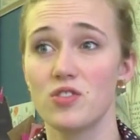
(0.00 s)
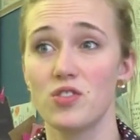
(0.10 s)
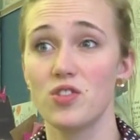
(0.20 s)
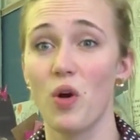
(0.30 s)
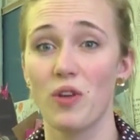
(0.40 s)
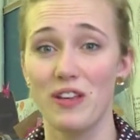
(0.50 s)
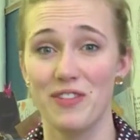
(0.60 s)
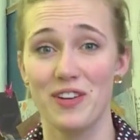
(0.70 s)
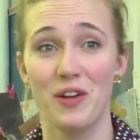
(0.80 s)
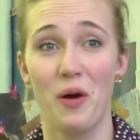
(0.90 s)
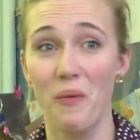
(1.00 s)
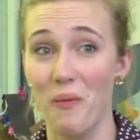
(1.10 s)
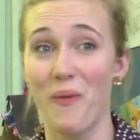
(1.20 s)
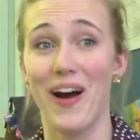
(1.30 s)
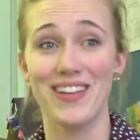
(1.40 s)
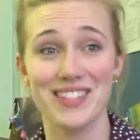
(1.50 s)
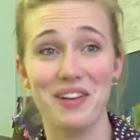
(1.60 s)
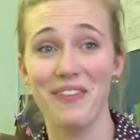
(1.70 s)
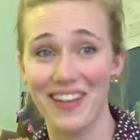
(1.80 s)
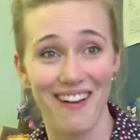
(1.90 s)
don't even know what's
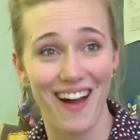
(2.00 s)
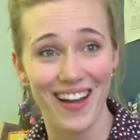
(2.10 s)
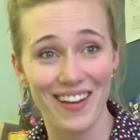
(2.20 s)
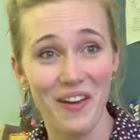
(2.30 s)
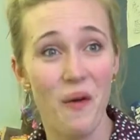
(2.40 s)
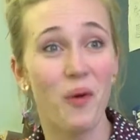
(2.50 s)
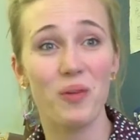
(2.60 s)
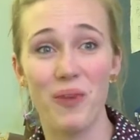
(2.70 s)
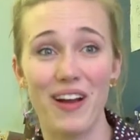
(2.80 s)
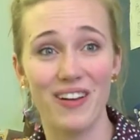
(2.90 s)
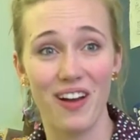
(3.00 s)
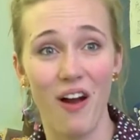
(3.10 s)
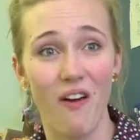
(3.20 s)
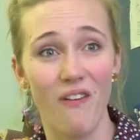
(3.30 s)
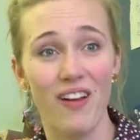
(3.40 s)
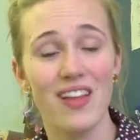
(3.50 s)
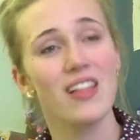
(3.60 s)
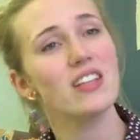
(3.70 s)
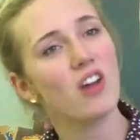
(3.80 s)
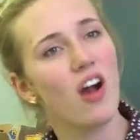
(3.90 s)
going on or where to go.
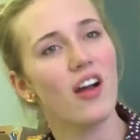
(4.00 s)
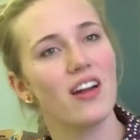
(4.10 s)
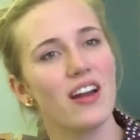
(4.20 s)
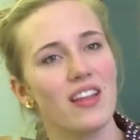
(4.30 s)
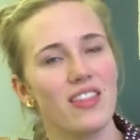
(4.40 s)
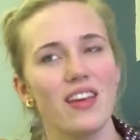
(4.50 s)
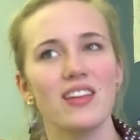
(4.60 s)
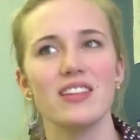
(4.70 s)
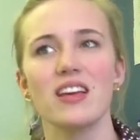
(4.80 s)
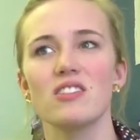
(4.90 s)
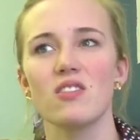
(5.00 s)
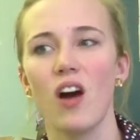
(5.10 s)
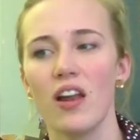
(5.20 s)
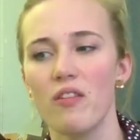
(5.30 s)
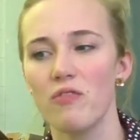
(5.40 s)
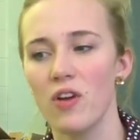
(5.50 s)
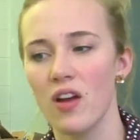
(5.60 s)
That's hard, and I think it takes a lot of